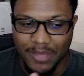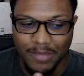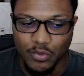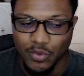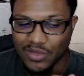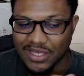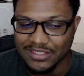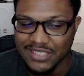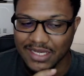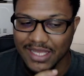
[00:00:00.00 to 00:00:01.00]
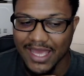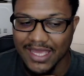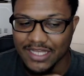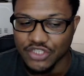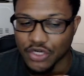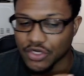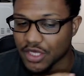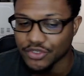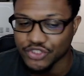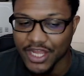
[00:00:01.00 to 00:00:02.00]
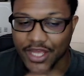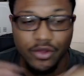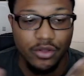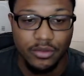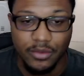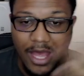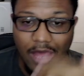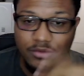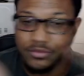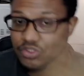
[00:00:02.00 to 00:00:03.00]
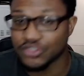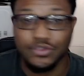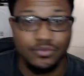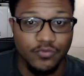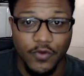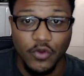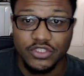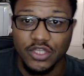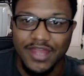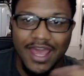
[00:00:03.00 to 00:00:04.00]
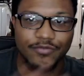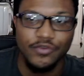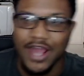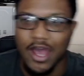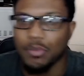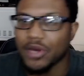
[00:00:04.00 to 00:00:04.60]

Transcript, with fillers: Maybe when we hit 10K and I start another channel, I'll just focus on that for now.